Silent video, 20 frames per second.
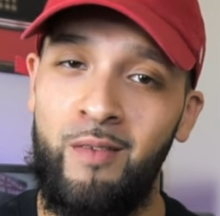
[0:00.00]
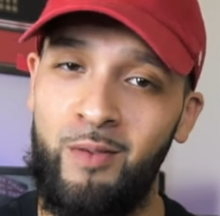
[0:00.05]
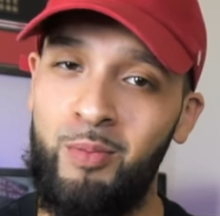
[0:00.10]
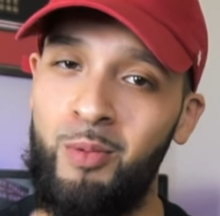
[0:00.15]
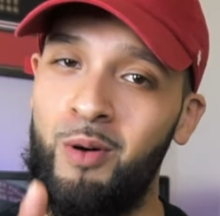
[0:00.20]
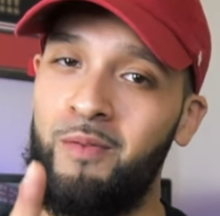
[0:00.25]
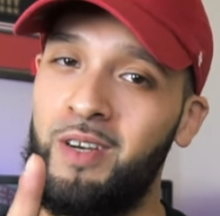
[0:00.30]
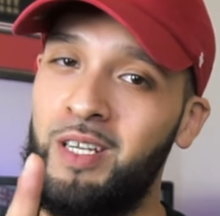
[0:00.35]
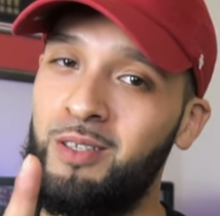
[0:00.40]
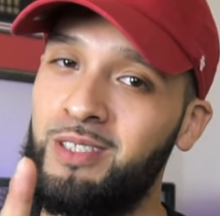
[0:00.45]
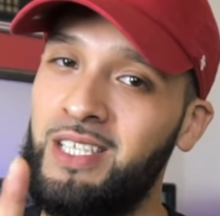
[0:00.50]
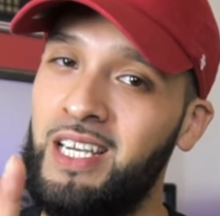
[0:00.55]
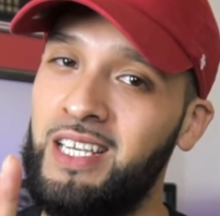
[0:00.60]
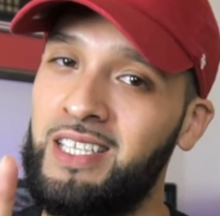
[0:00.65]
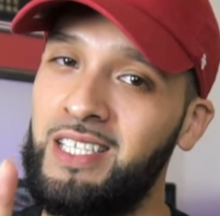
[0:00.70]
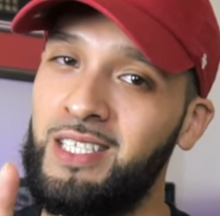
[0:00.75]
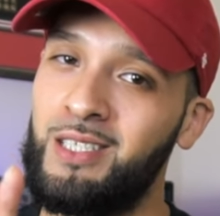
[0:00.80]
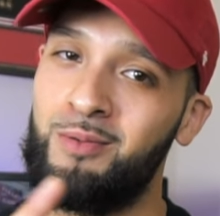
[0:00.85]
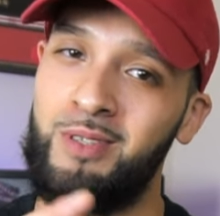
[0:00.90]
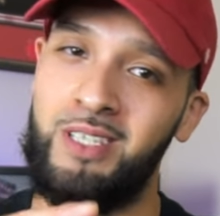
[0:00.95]
For more videos
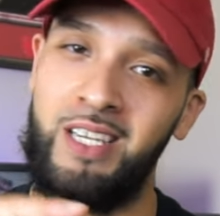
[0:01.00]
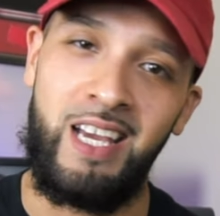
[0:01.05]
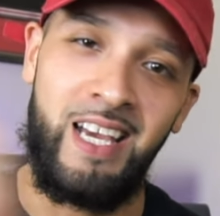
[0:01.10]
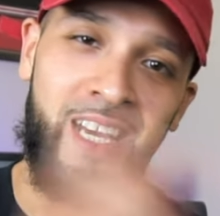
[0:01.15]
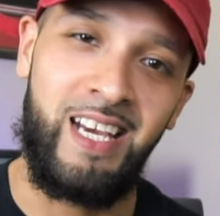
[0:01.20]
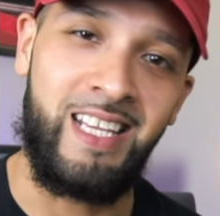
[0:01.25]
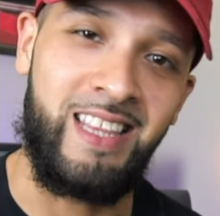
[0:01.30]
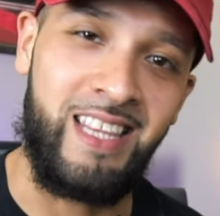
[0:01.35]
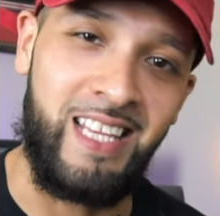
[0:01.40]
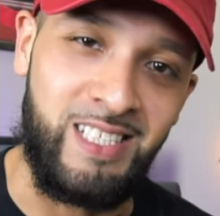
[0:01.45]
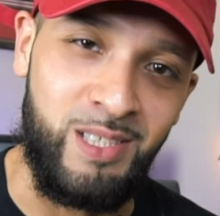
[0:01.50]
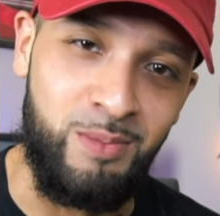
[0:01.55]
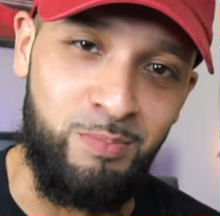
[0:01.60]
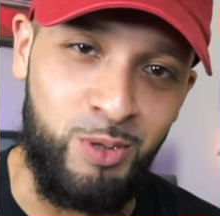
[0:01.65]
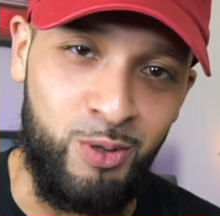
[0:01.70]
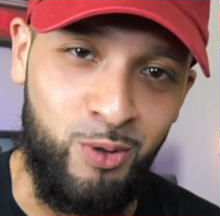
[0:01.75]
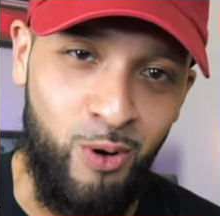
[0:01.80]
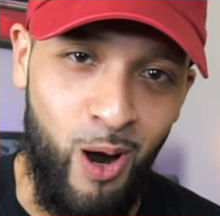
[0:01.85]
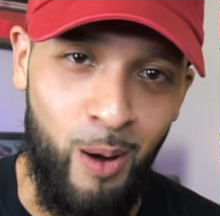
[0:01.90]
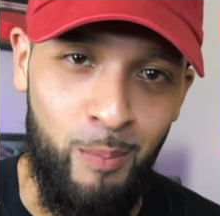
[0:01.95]
like this one, hit that
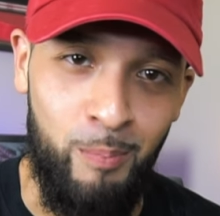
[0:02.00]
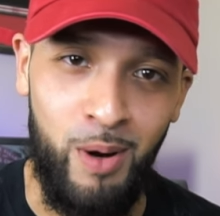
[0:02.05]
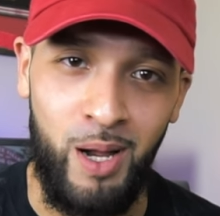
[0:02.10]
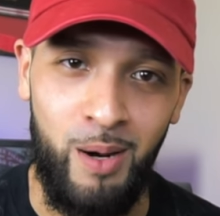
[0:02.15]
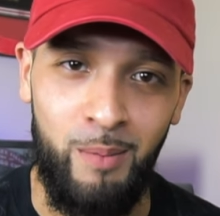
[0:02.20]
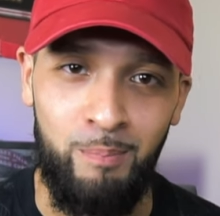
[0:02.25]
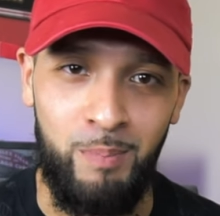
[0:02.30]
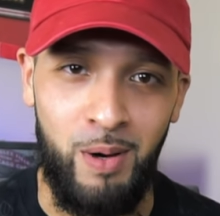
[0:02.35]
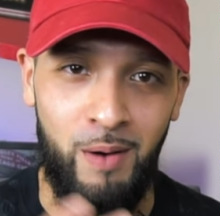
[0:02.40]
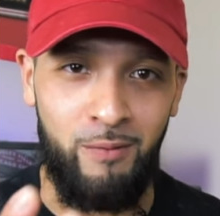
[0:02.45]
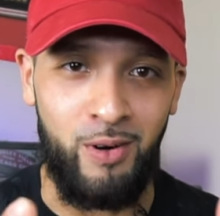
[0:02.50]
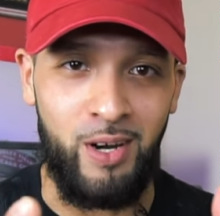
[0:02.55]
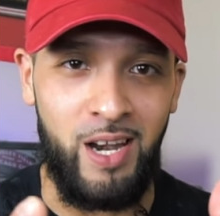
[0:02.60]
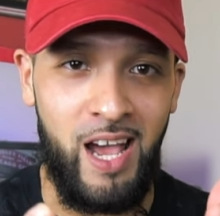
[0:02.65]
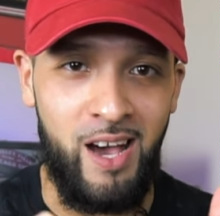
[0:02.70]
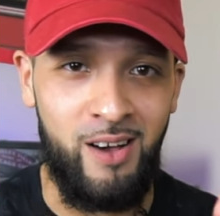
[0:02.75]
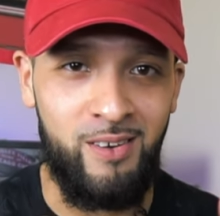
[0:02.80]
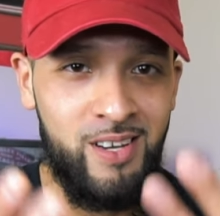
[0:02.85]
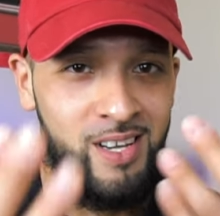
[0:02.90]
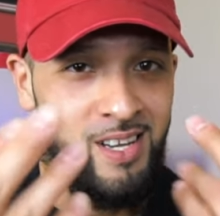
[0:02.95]
subscribe button. But for
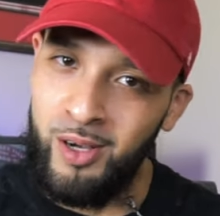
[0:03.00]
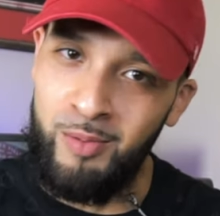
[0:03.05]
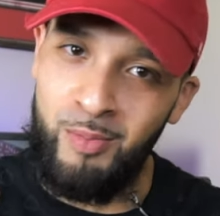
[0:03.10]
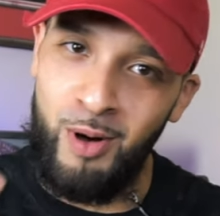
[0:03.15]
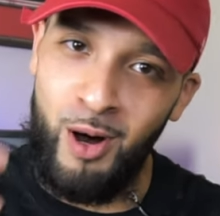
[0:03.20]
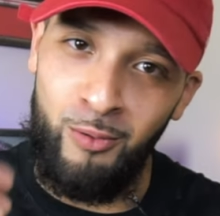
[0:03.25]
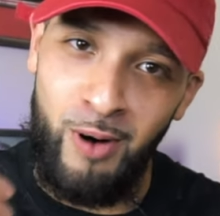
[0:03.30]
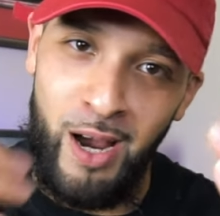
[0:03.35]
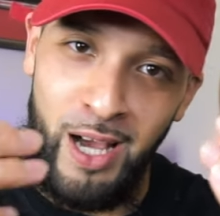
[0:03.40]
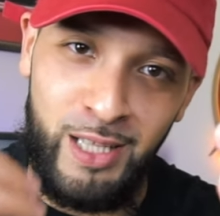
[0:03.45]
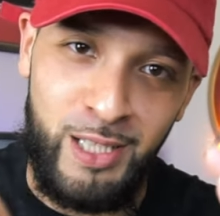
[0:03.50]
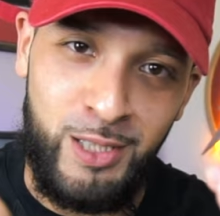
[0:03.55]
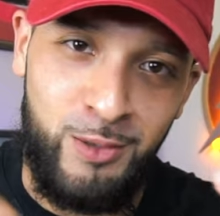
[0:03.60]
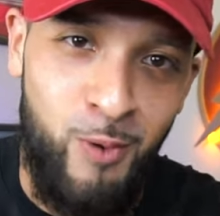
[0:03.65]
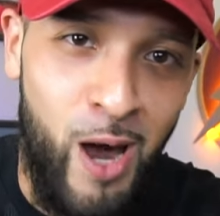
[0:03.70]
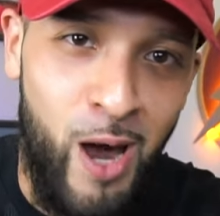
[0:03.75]
now, come on, ride this